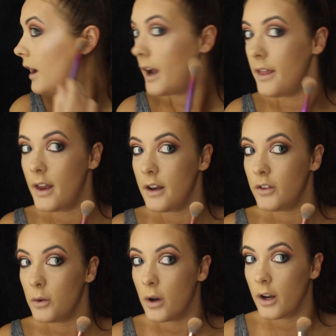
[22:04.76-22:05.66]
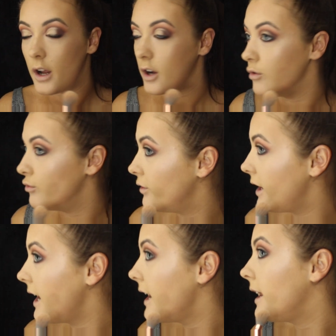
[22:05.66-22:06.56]
And then if you want like a
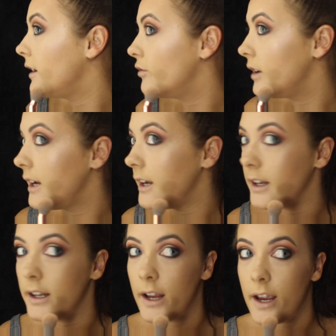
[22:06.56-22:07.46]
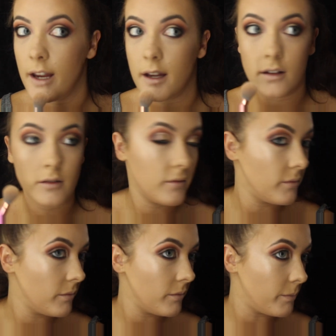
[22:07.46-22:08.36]
really, really
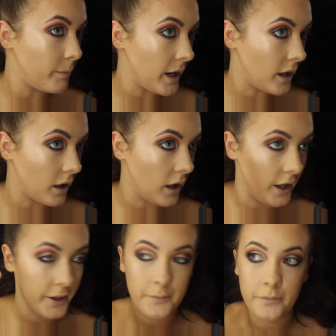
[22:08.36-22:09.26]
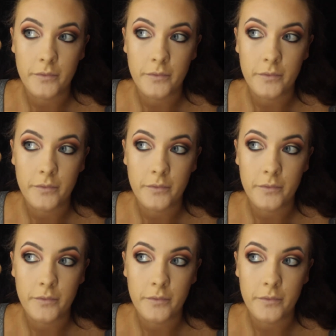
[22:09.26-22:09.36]
big glow,